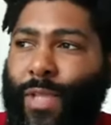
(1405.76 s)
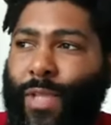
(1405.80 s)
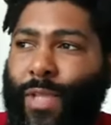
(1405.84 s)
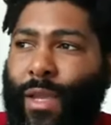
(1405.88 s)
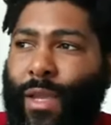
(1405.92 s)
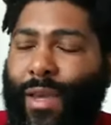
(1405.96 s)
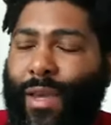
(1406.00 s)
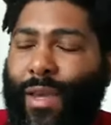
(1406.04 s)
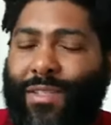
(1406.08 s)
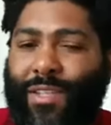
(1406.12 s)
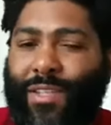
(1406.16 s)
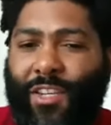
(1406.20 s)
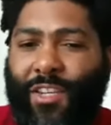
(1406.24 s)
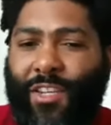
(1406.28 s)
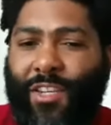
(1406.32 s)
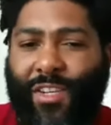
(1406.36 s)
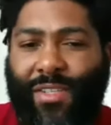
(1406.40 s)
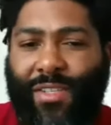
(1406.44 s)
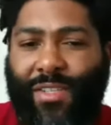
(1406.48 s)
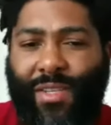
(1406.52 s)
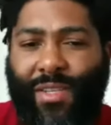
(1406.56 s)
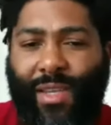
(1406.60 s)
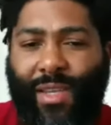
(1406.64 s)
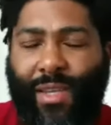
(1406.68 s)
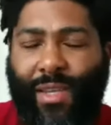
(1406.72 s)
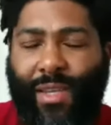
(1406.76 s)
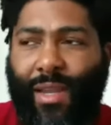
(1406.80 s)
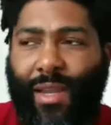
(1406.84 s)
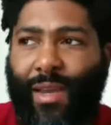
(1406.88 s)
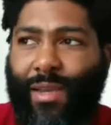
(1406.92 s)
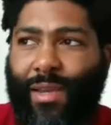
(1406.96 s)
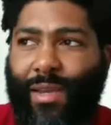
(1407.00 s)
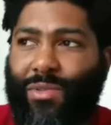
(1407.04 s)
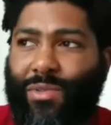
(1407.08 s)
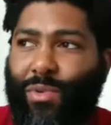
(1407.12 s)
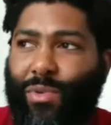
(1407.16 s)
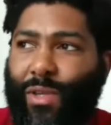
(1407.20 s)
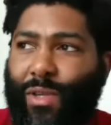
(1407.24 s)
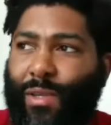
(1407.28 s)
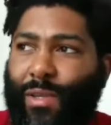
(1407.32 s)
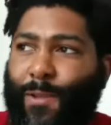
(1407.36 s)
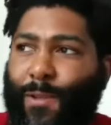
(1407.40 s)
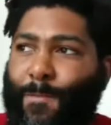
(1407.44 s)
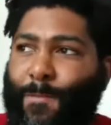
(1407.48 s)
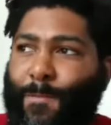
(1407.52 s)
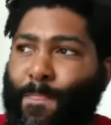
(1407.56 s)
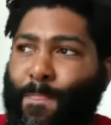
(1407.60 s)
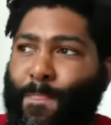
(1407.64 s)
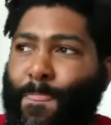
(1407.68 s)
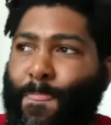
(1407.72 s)
and Sanjay Singh last week,
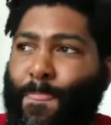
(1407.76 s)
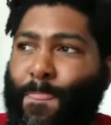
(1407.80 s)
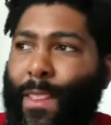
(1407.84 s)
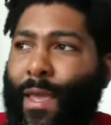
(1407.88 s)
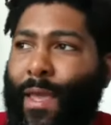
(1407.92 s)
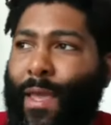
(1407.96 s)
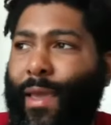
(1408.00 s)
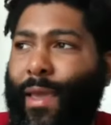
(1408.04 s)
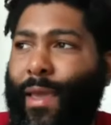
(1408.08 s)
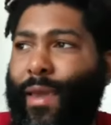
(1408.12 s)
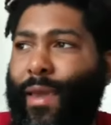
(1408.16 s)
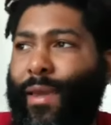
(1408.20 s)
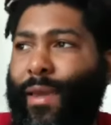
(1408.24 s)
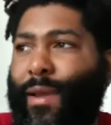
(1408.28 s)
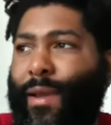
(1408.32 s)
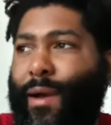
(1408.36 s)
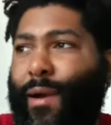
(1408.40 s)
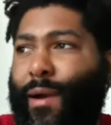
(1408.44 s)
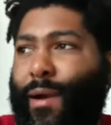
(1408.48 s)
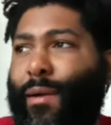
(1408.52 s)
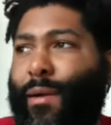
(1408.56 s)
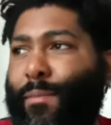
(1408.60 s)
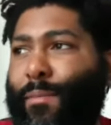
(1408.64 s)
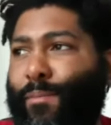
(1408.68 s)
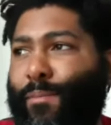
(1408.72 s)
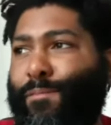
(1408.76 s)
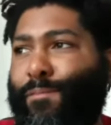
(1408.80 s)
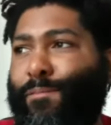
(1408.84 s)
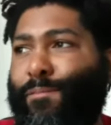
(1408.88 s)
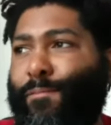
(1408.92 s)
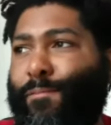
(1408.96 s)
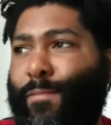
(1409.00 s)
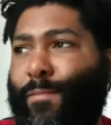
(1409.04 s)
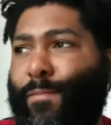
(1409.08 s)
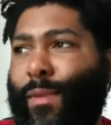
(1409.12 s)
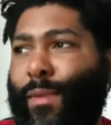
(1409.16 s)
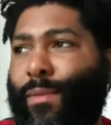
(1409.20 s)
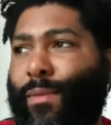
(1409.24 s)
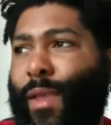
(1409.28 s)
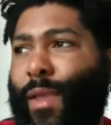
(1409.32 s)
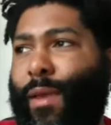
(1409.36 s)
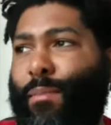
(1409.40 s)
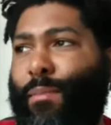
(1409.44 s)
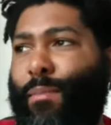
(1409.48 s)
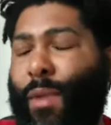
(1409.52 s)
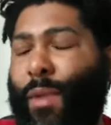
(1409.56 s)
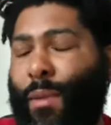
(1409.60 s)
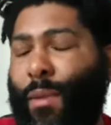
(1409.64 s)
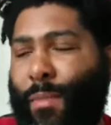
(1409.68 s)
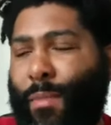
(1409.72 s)
and um, and,
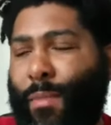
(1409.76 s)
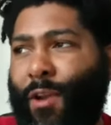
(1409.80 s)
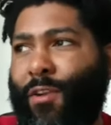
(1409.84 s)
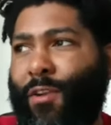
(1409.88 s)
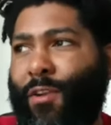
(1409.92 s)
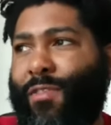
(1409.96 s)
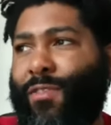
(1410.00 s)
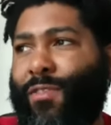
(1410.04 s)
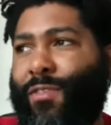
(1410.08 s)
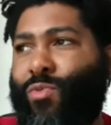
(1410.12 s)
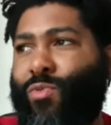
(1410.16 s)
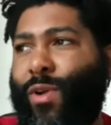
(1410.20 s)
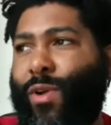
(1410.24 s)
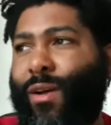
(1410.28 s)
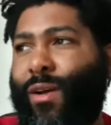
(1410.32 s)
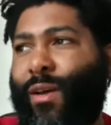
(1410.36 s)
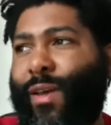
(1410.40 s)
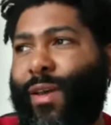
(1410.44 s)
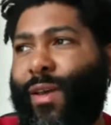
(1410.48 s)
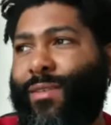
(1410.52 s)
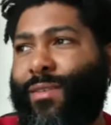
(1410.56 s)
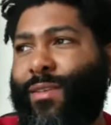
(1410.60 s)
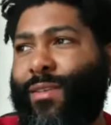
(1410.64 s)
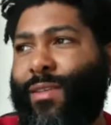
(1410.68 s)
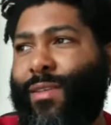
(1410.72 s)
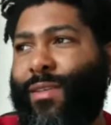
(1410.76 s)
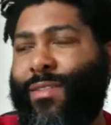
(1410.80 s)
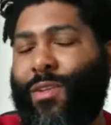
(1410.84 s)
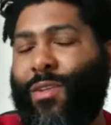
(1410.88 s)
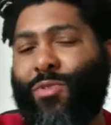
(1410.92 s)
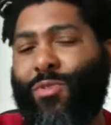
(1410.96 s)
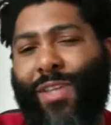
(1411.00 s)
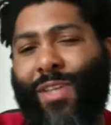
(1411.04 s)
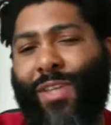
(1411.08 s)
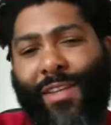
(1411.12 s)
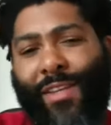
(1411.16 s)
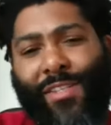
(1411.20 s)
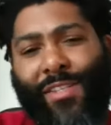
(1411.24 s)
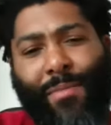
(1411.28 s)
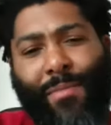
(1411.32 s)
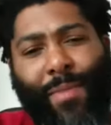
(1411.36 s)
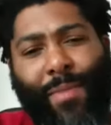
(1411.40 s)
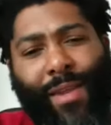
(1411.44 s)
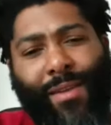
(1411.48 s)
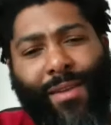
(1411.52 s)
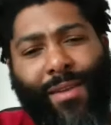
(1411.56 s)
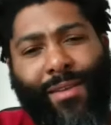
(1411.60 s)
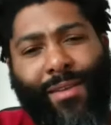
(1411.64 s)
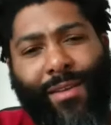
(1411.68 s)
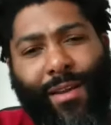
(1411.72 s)
and Meredith as well. And, and so Sanjay
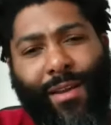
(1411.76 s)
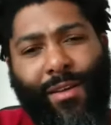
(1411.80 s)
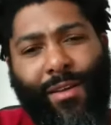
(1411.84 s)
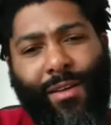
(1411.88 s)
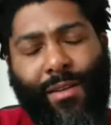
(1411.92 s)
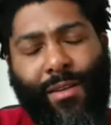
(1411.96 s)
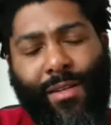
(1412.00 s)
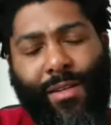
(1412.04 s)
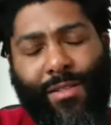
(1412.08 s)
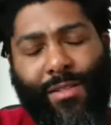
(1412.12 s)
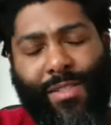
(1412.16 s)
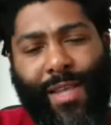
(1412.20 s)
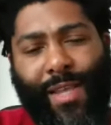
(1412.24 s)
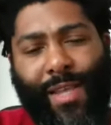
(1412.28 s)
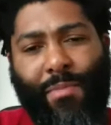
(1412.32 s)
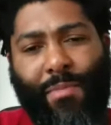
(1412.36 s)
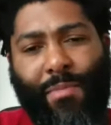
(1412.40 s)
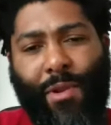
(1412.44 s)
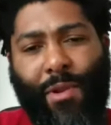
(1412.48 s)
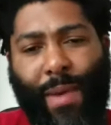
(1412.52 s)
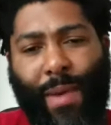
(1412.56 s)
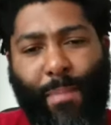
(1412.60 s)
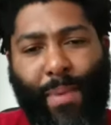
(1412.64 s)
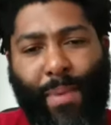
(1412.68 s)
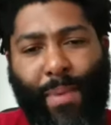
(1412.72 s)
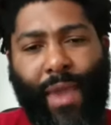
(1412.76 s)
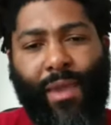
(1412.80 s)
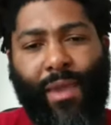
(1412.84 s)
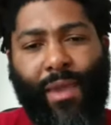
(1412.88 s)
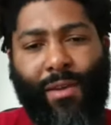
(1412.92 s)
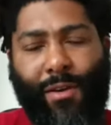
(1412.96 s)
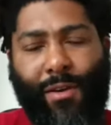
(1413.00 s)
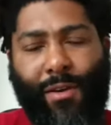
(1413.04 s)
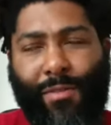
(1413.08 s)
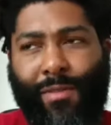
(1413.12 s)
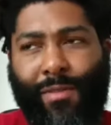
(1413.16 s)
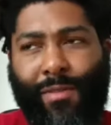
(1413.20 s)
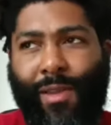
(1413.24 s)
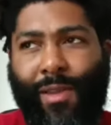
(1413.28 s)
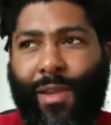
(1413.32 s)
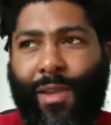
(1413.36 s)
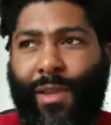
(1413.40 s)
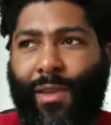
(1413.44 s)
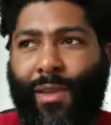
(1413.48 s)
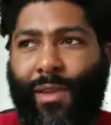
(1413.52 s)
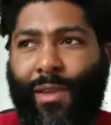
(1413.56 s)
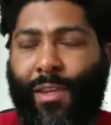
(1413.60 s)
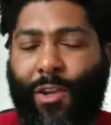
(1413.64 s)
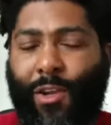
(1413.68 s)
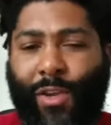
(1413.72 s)
made a, a statement about Pac Health.
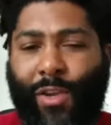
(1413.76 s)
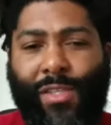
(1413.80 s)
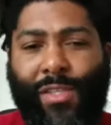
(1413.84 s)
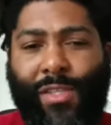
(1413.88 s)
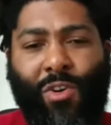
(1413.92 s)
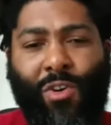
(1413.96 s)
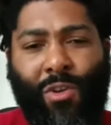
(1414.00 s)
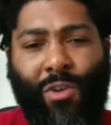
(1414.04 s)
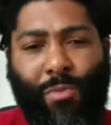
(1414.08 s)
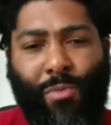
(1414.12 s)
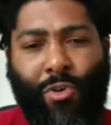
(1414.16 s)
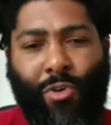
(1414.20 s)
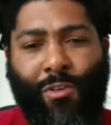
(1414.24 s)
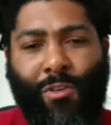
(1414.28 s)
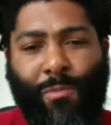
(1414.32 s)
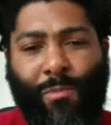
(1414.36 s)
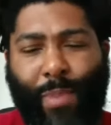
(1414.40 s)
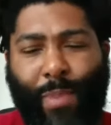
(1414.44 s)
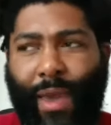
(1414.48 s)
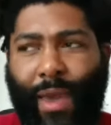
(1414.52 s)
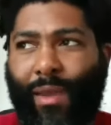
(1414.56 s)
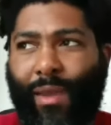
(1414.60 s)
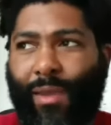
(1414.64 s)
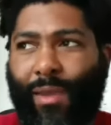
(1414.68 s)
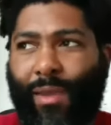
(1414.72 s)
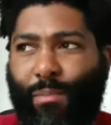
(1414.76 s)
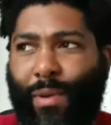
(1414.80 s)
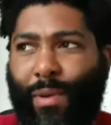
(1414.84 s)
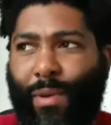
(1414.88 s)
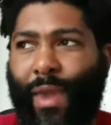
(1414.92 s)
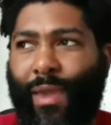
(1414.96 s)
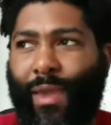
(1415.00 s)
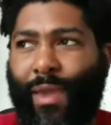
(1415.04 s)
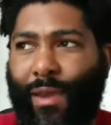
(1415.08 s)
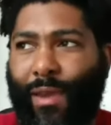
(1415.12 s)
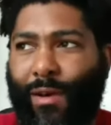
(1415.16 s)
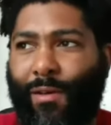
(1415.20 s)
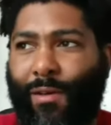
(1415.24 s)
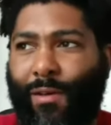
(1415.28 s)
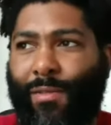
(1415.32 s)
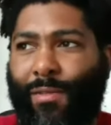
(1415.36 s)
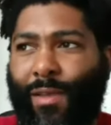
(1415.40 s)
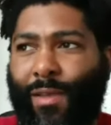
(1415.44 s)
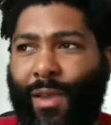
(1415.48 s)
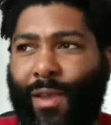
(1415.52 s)
You know, he's on the board of Pac, Pac Health,